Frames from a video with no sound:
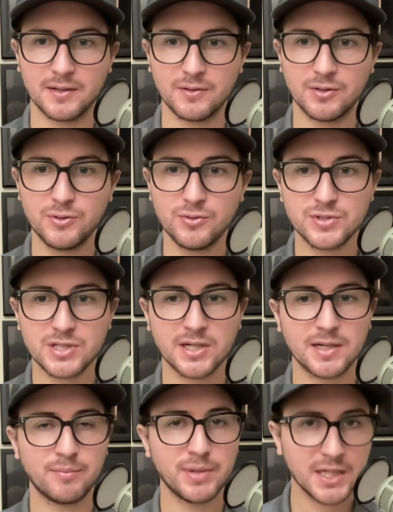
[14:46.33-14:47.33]
who's going
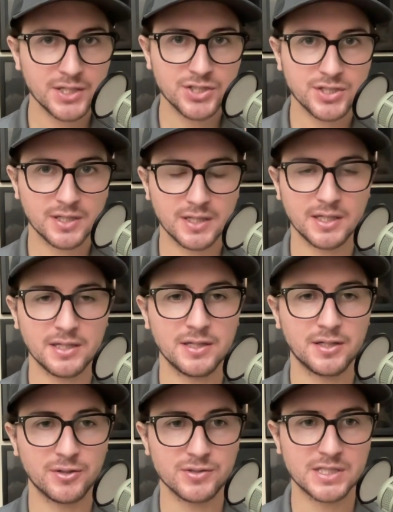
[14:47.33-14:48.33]
to pitch in
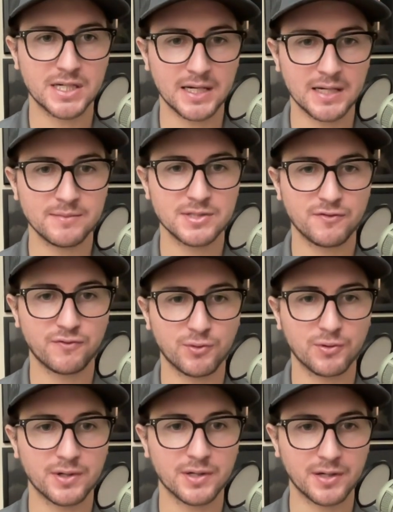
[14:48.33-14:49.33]
those games
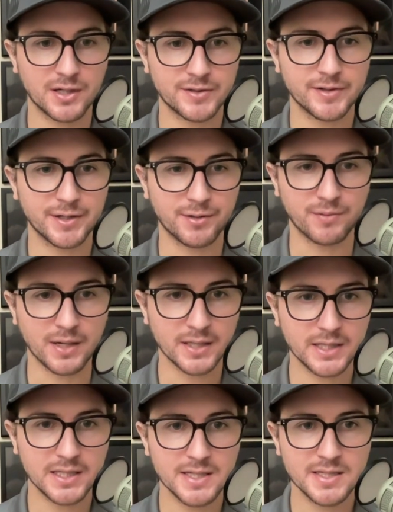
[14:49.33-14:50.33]
for the Colorado
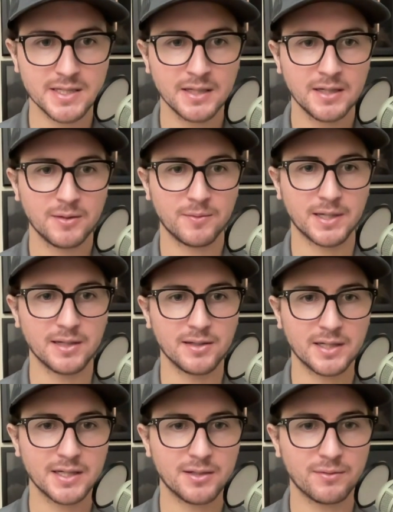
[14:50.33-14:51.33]
Rockies. When I
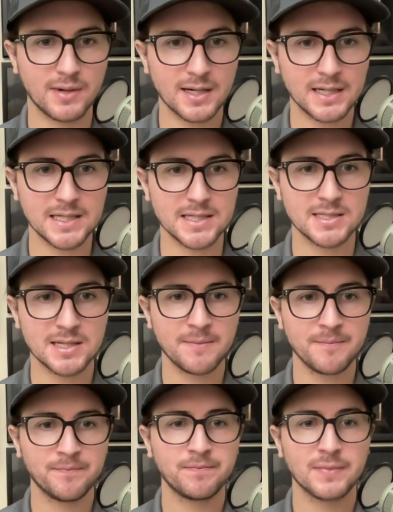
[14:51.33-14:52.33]
look at the Rockies
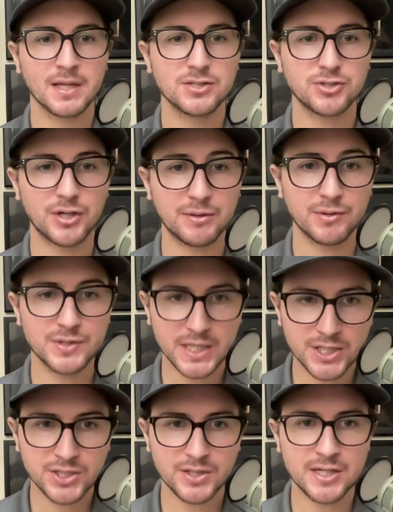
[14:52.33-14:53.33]
starting
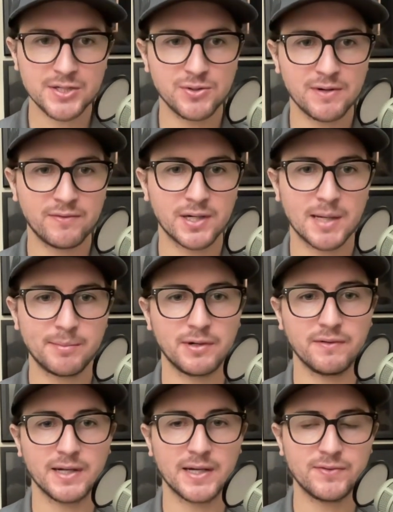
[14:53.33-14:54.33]
rotation, they do have a couple
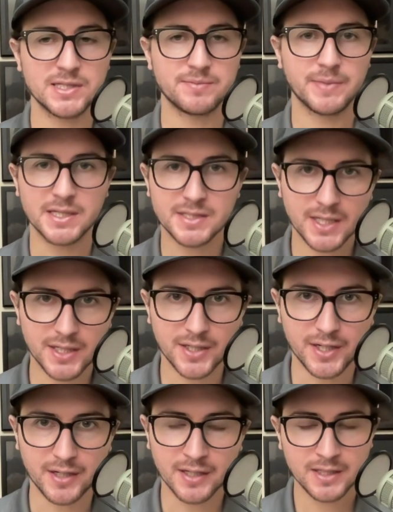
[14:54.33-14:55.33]
of lefties mixed in
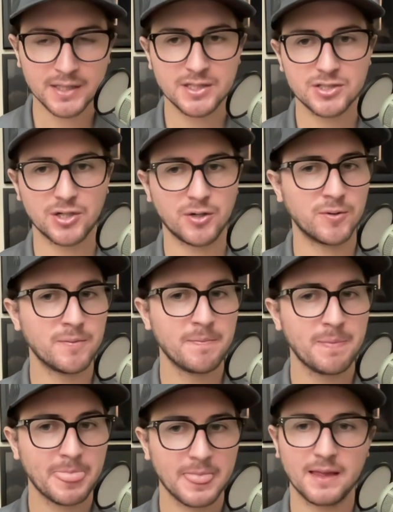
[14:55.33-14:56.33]
there. So
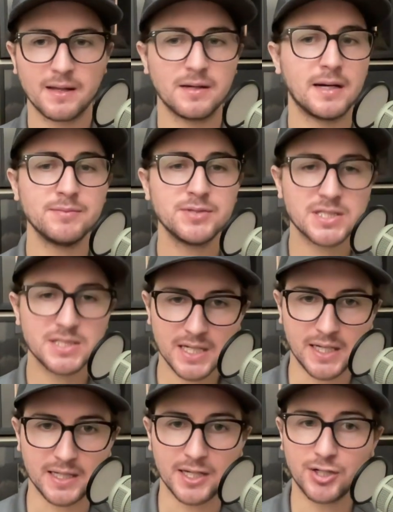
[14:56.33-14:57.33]
I'm just
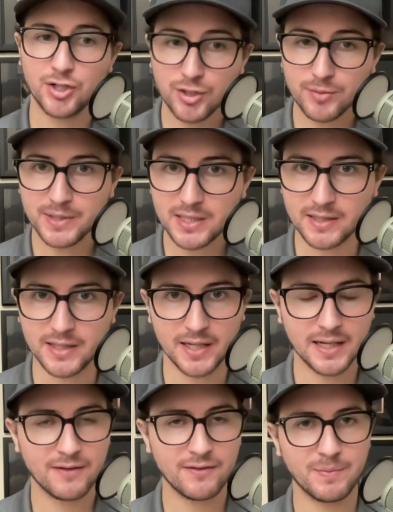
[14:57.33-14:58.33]
saying, it could be that
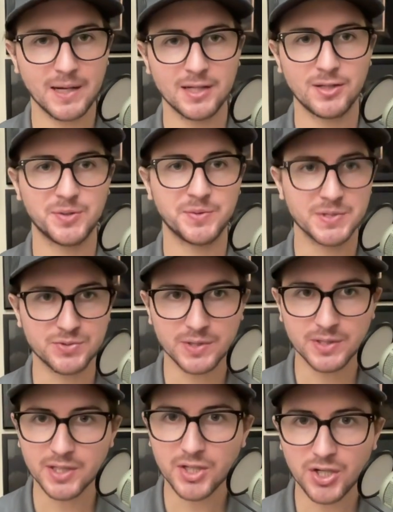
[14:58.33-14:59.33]
Kevin Padlo was
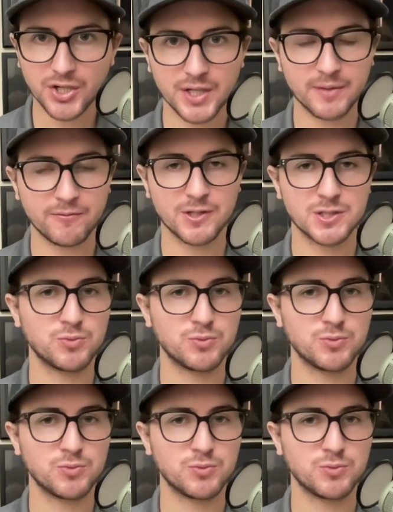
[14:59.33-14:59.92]
really called up for this